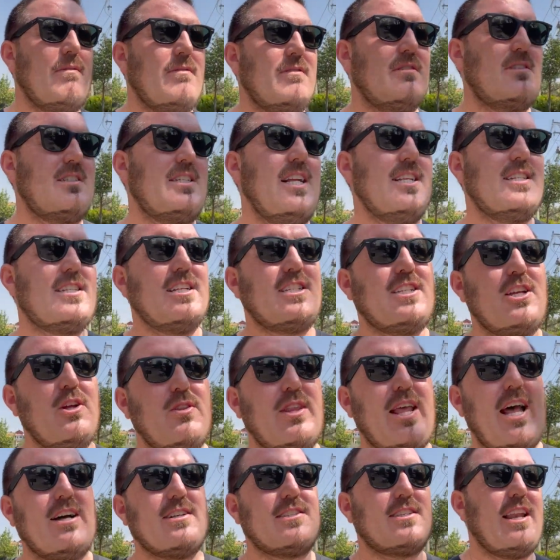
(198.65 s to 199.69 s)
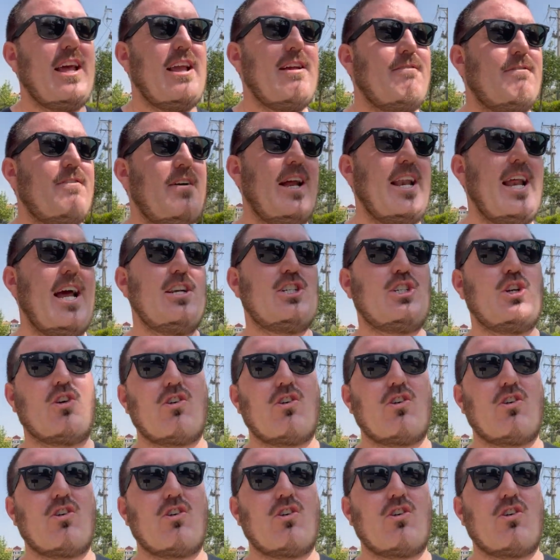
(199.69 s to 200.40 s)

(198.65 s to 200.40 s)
since the 2008 financial